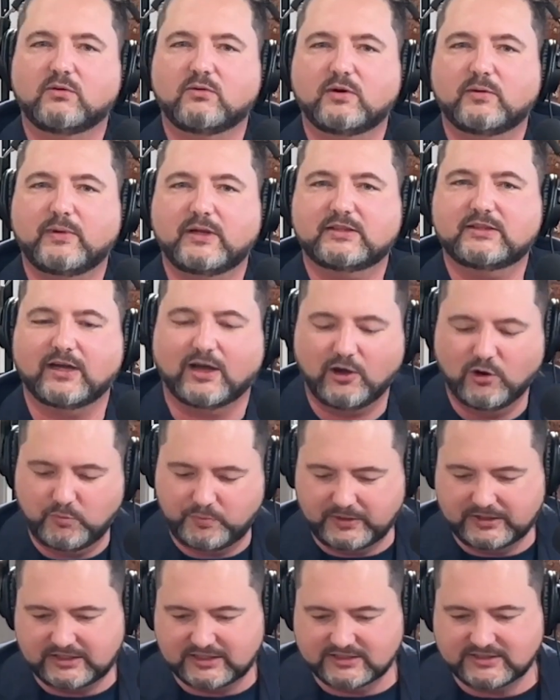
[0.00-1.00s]
what about the
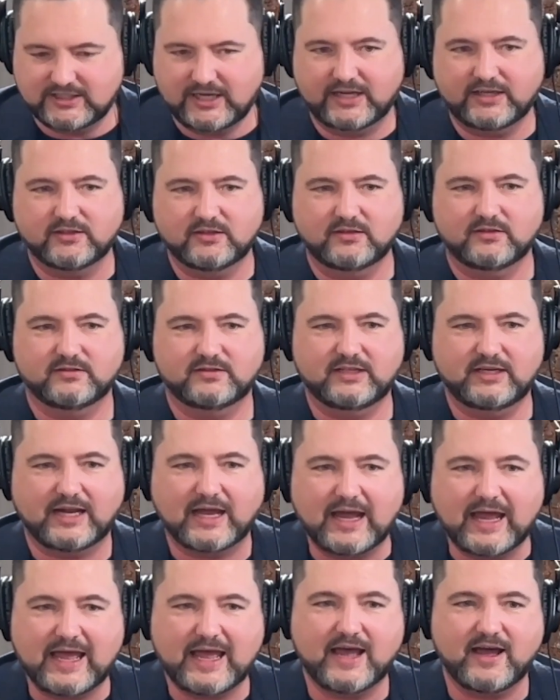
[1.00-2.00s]
open container that I
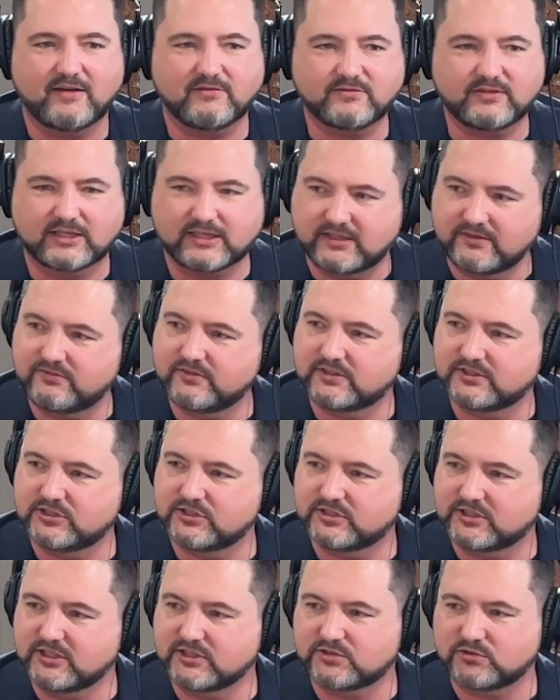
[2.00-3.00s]
have? Like if it
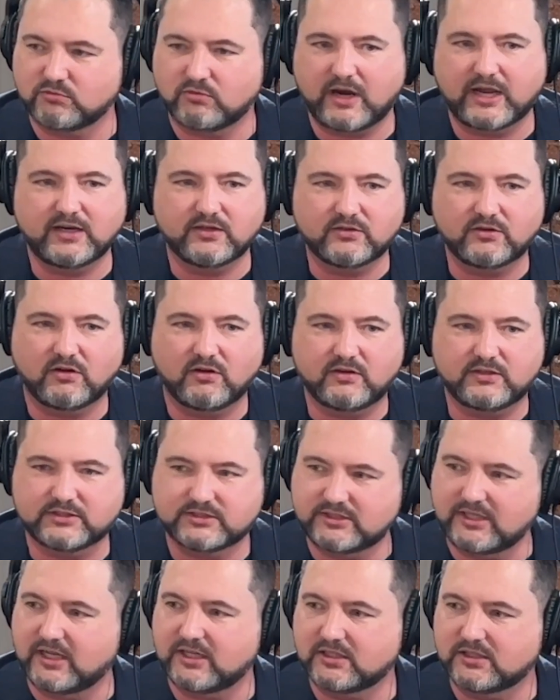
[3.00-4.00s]
just gets rained on, is
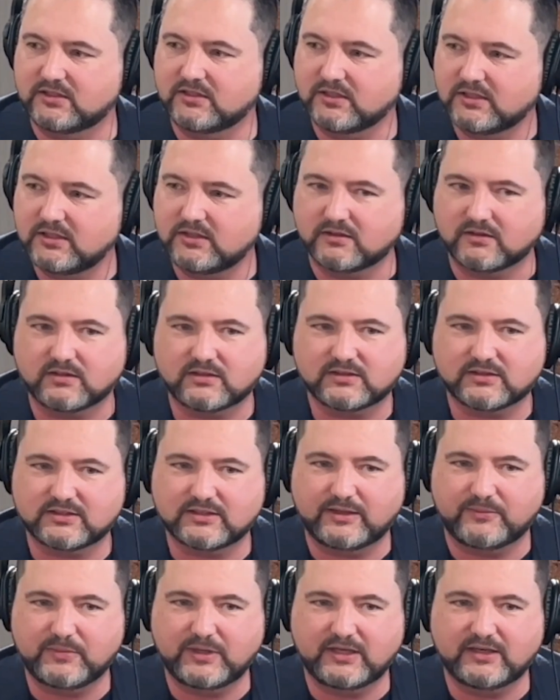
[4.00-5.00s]
that good? Or,
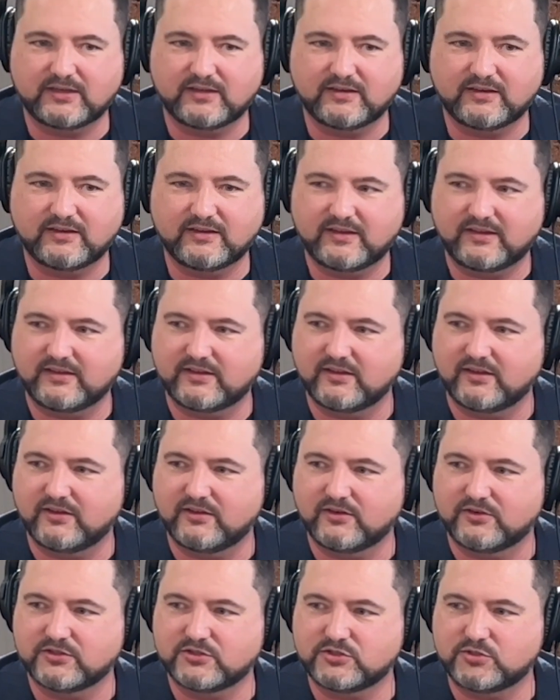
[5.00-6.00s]

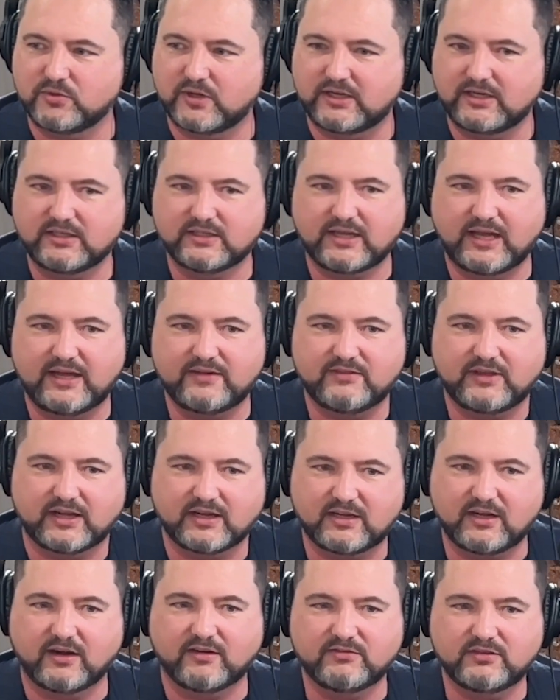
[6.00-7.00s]
or do I need to have that
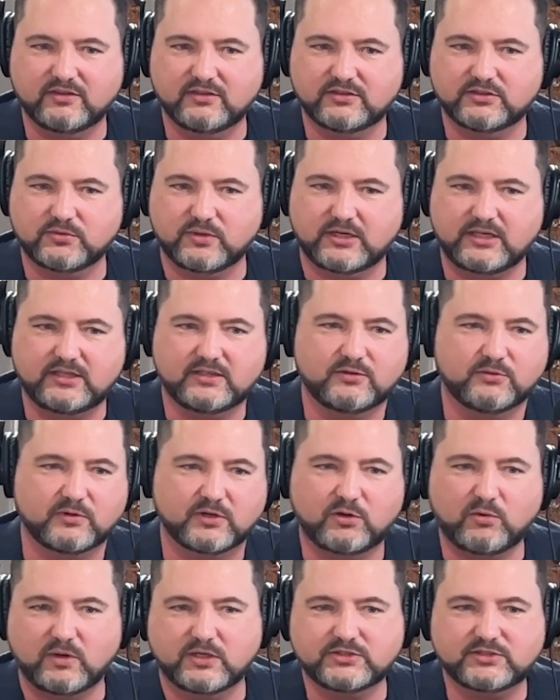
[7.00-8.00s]
covered? Do I need to
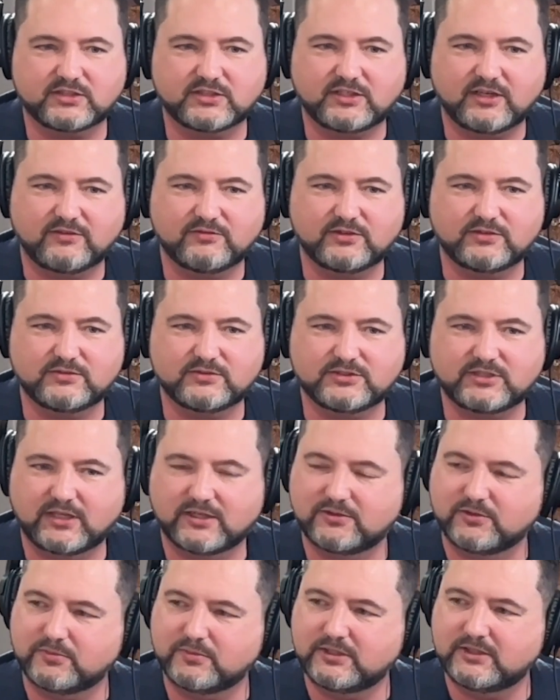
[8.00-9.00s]
request a covered
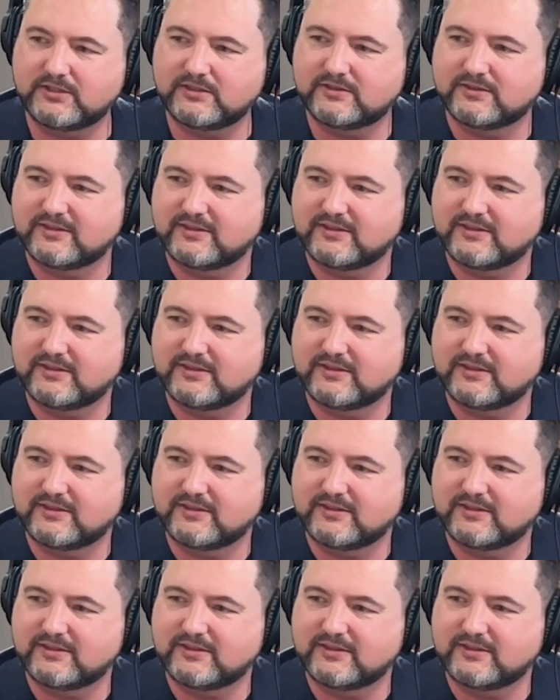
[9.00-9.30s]
recycle bin?